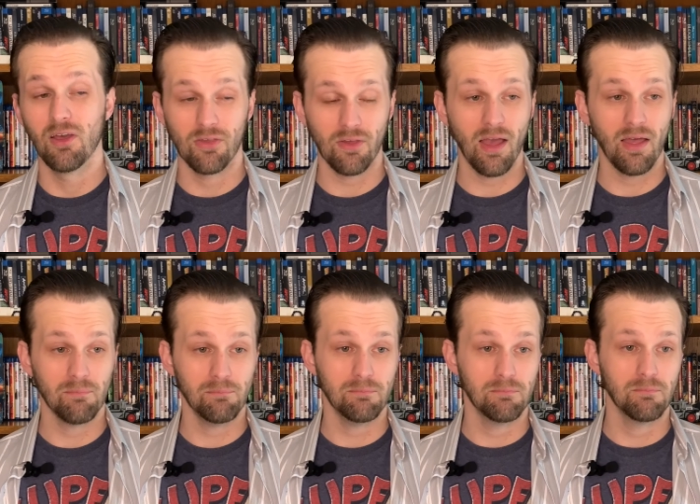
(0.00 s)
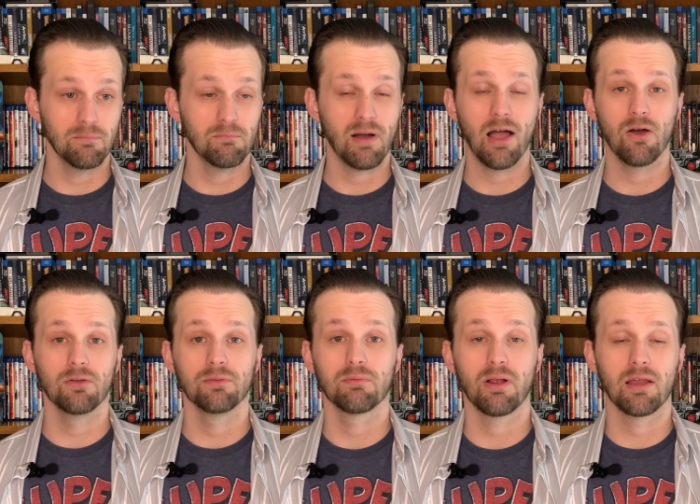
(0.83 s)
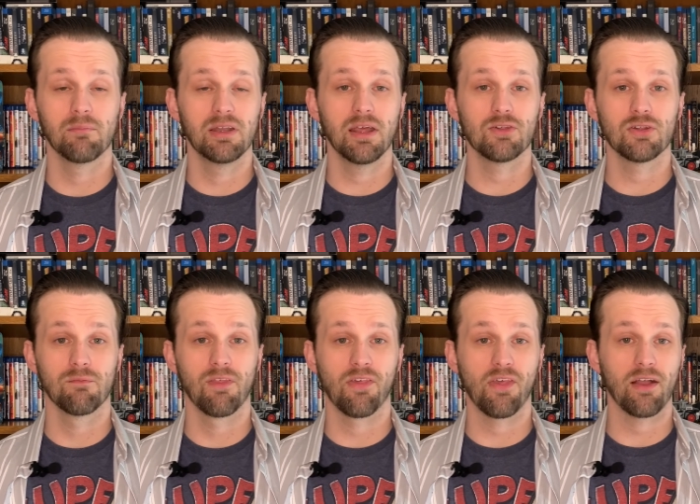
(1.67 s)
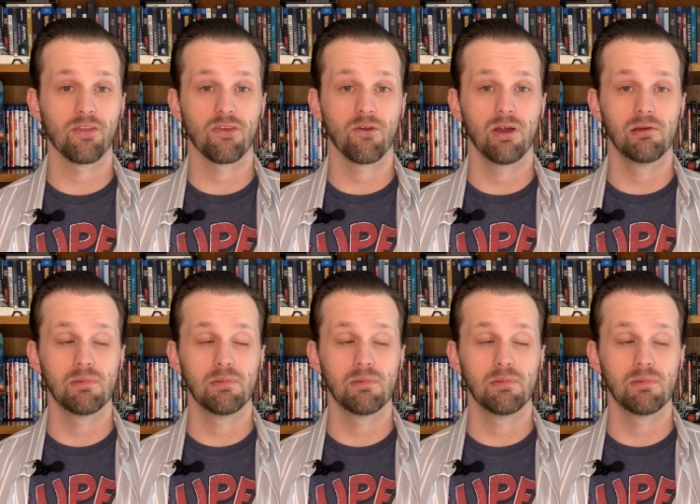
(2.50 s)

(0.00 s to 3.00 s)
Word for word: So yeah, mild recommendation of the second story.